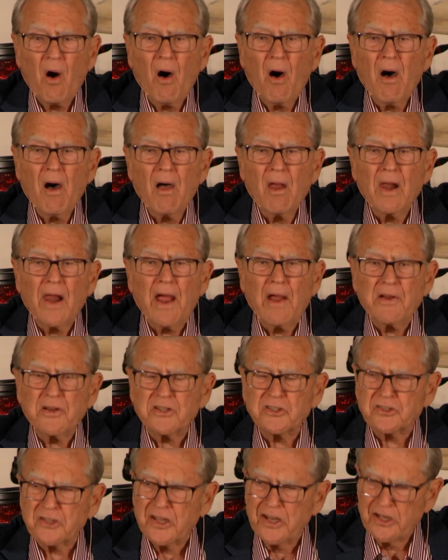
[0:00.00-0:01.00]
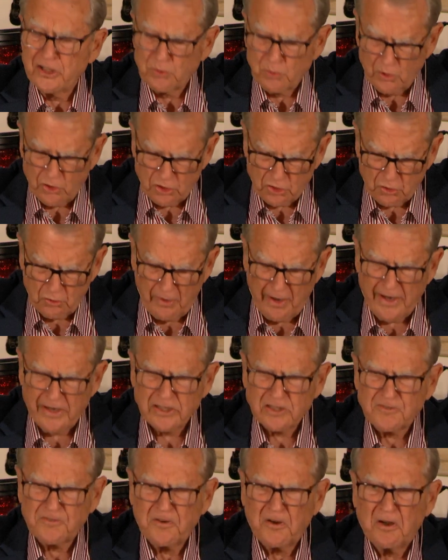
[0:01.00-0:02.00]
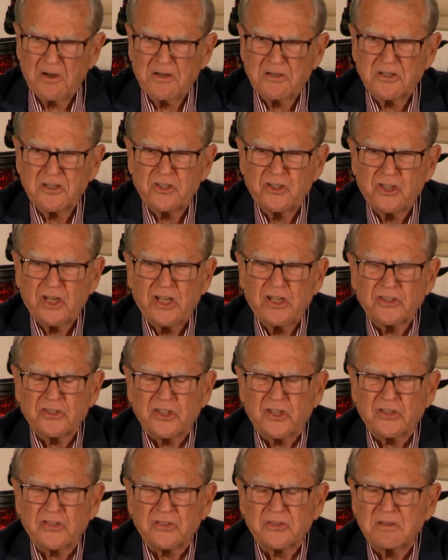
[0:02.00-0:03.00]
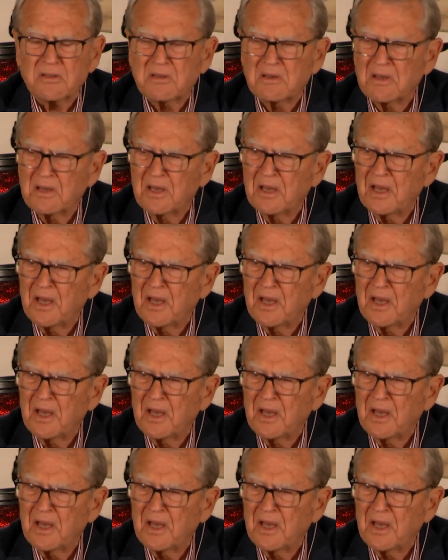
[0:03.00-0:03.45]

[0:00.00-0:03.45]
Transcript: all our sins were transferred to Jesus.